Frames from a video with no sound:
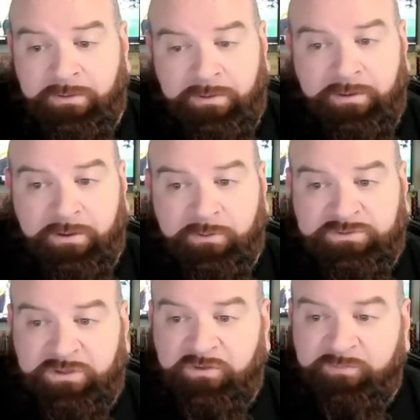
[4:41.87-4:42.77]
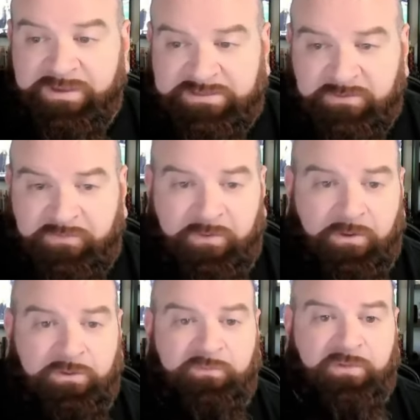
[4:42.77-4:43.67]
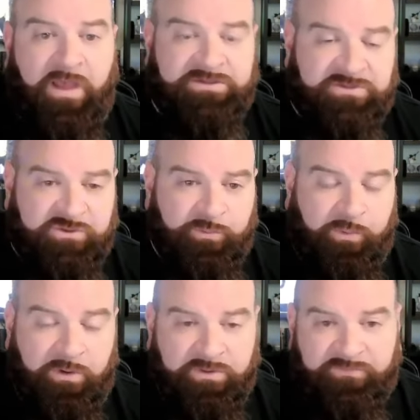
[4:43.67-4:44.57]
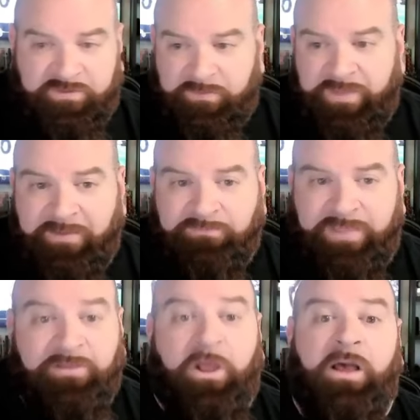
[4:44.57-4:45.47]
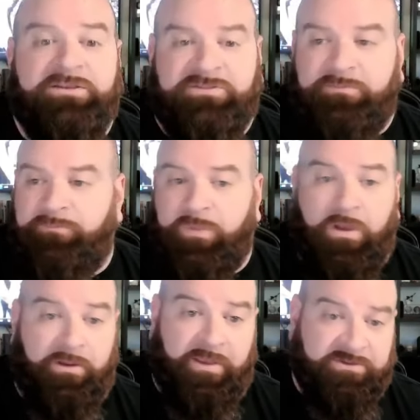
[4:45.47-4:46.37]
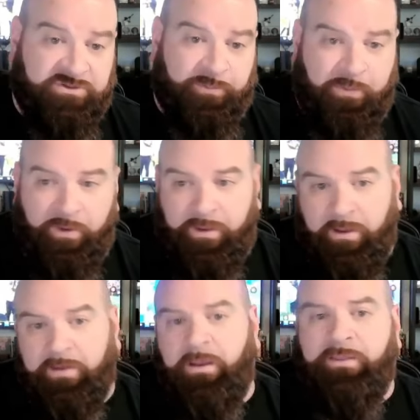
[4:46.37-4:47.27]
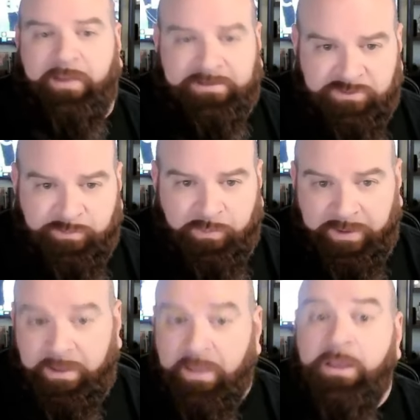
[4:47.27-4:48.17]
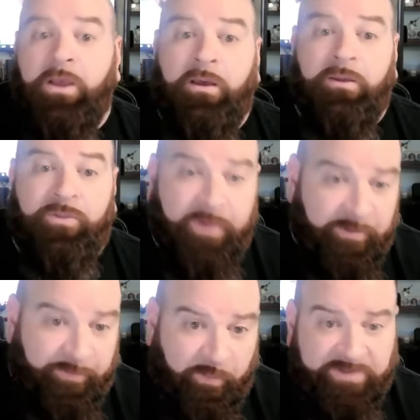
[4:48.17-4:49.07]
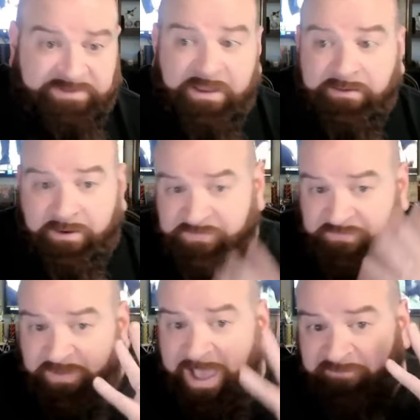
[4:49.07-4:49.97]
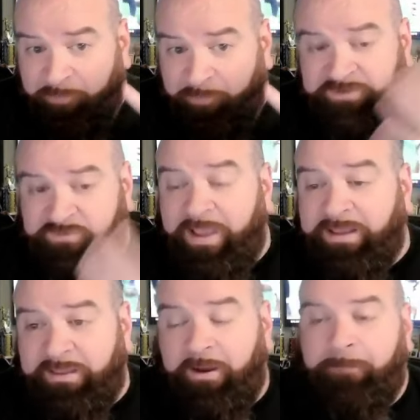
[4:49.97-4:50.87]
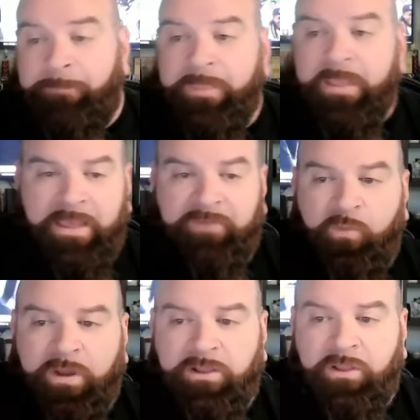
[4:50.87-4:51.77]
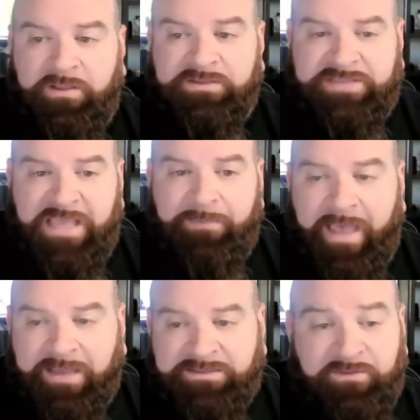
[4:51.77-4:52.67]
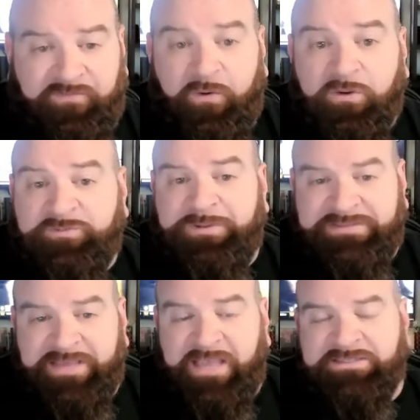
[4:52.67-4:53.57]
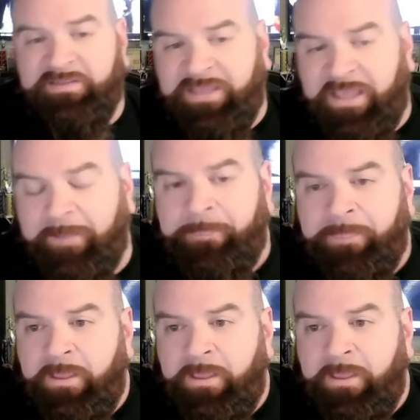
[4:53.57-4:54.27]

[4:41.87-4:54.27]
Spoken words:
You know, so you've missed a field goal. You've lost a 2-point. So they lost an extra point, another extra point, 3 points. There's 5 points right there. If you want to look at this game, actually, the first possession of the game,